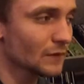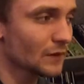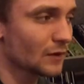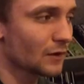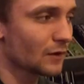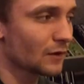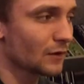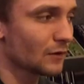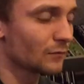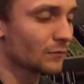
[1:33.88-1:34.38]

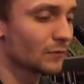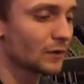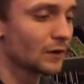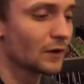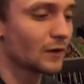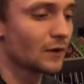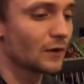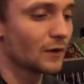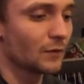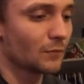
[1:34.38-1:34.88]
um,
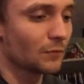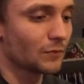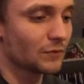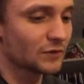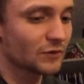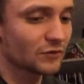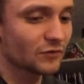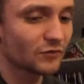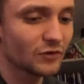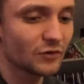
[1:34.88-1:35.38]
but
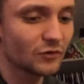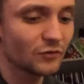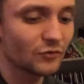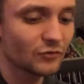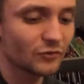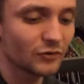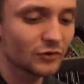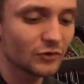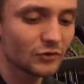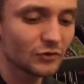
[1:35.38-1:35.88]
the casinos
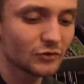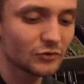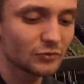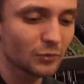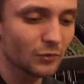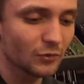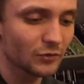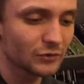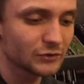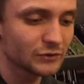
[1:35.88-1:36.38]
are a huge
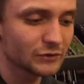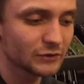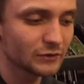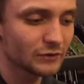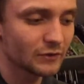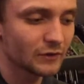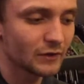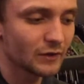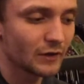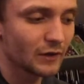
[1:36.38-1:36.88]

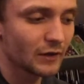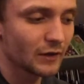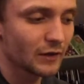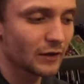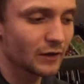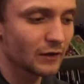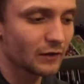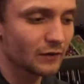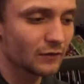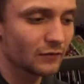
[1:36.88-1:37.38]
portion.
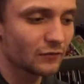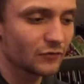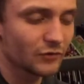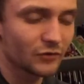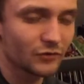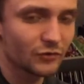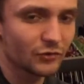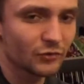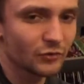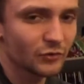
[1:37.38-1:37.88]
And if
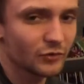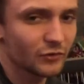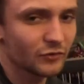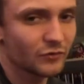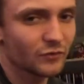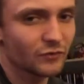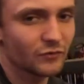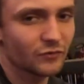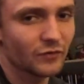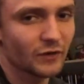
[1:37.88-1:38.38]
you're a
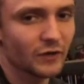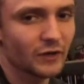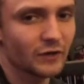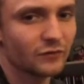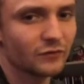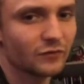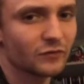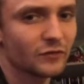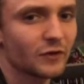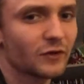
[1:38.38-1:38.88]
tourist, it's fine
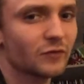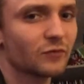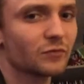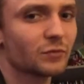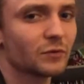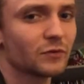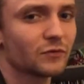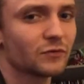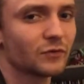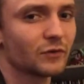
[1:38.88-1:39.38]
and stuff.
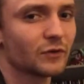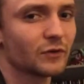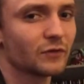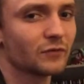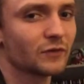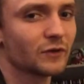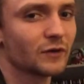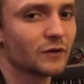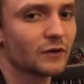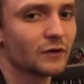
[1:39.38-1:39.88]
But if you
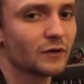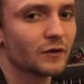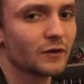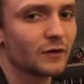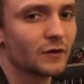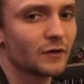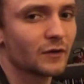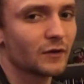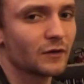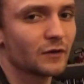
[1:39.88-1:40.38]
live there,
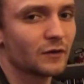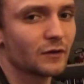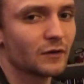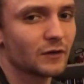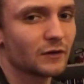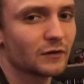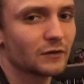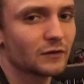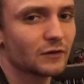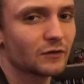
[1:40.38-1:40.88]
you
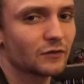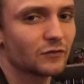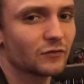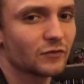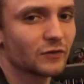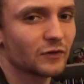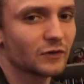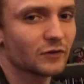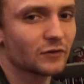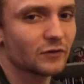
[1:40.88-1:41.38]
kind of get
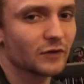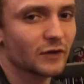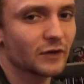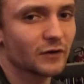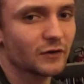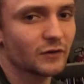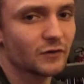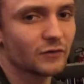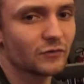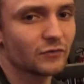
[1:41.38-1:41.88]
sick and
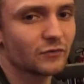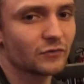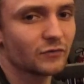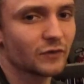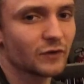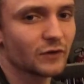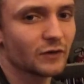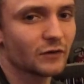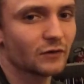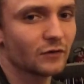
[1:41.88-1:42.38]
tired of
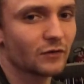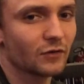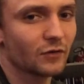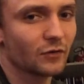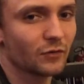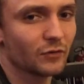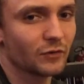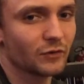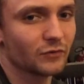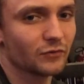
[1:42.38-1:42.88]
like
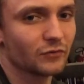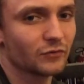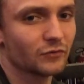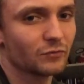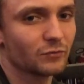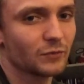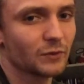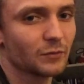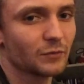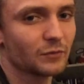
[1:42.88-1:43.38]
always
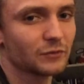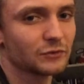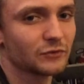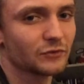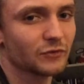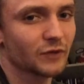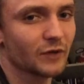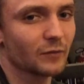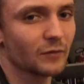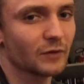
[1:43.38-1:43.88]
people
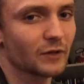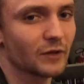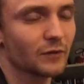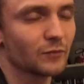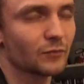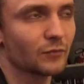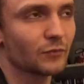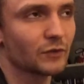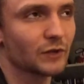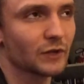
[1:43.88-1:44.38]
just coming
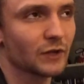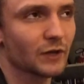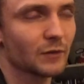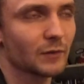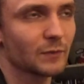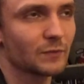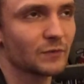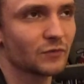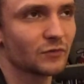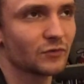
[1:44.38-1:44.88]
up. When they come
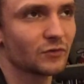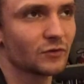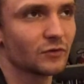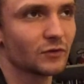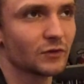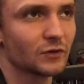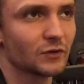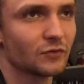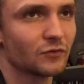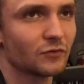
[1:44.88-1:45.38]
up to see you,
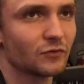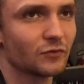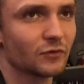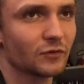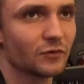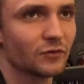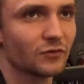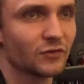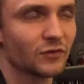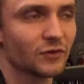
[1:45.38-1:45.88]
they just do the
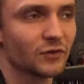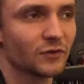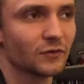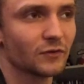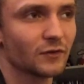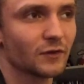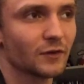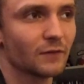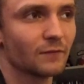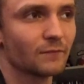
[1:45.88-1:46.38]
casino
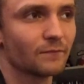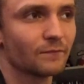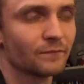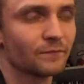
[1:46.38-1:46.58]
thing.